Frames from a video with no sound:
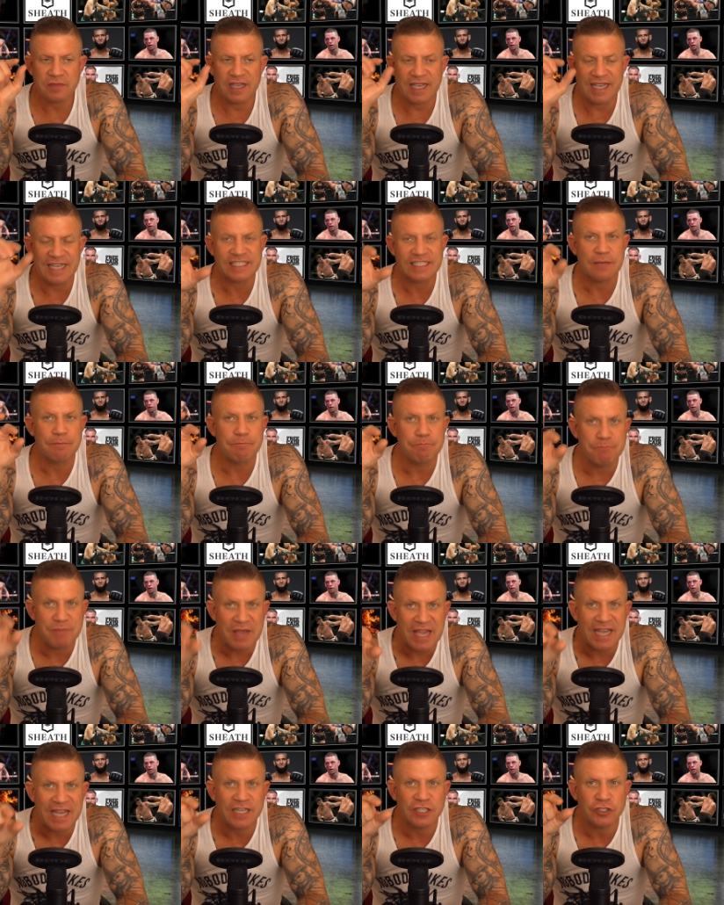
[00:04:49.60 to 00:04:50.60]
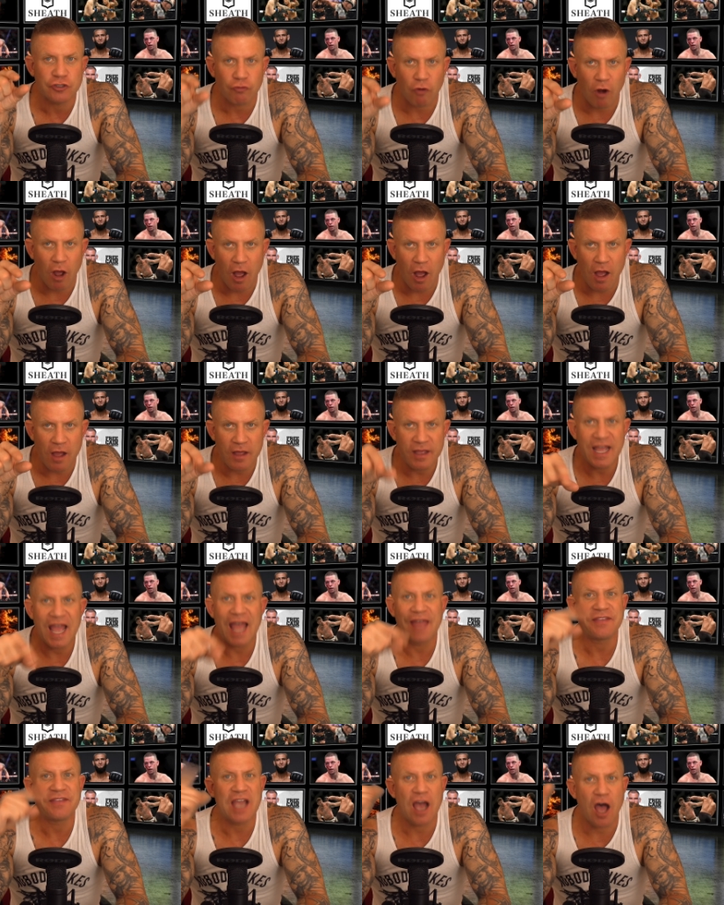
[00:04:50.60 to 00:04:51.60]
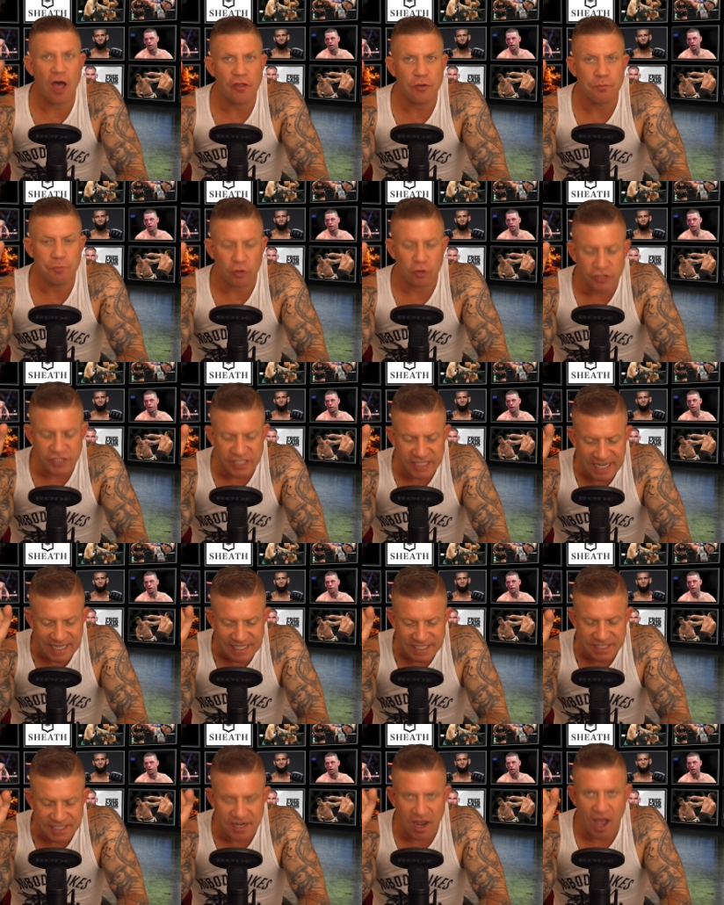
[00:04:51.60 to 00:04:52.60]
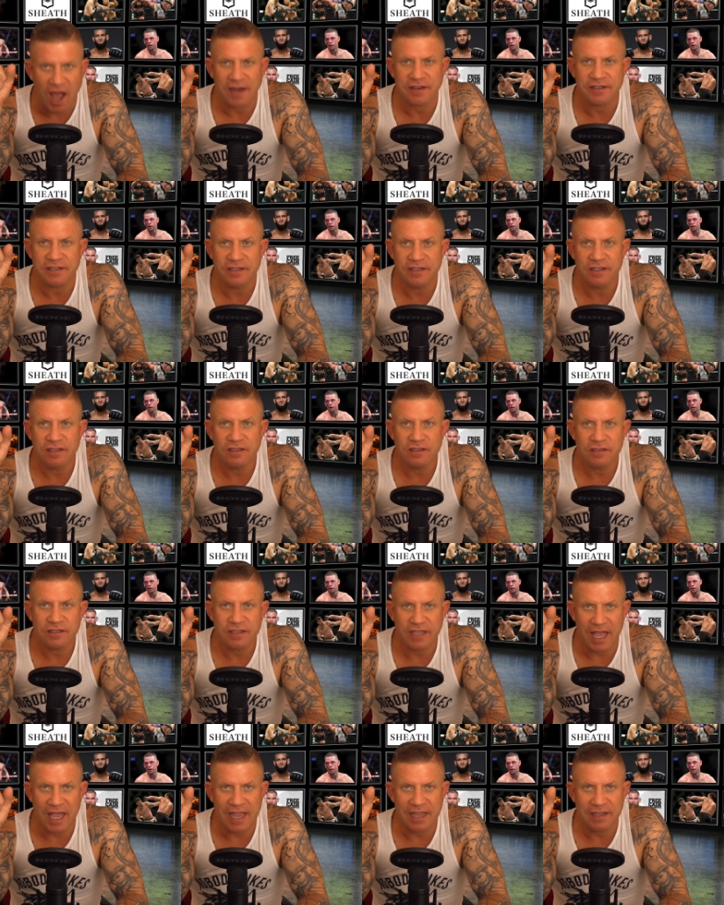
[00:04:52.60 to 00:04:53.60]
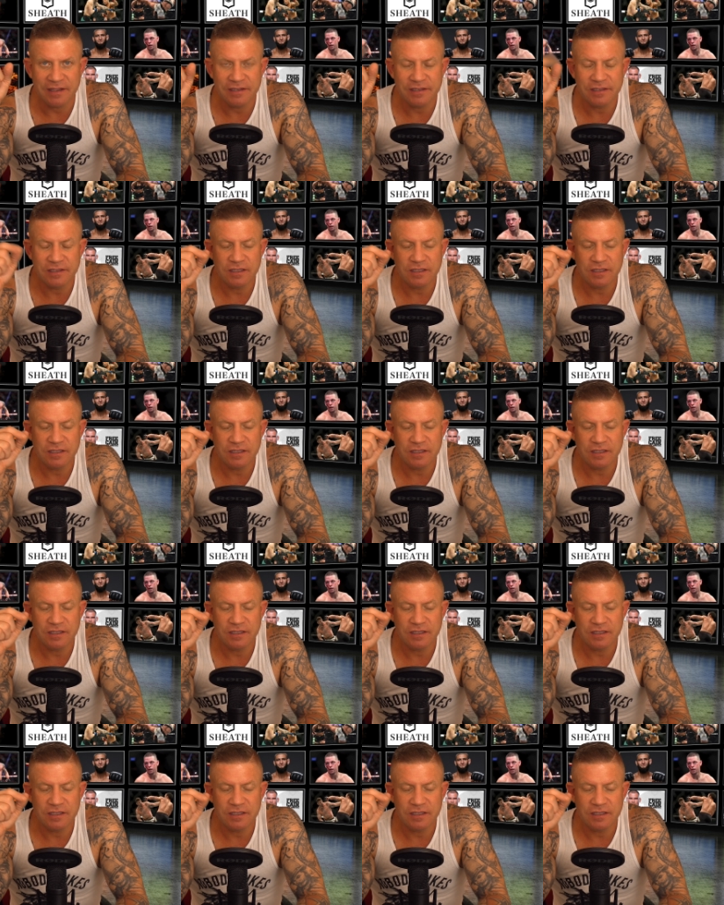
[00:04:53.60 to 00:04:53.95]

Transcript: is a big draw and the other person is not, okay?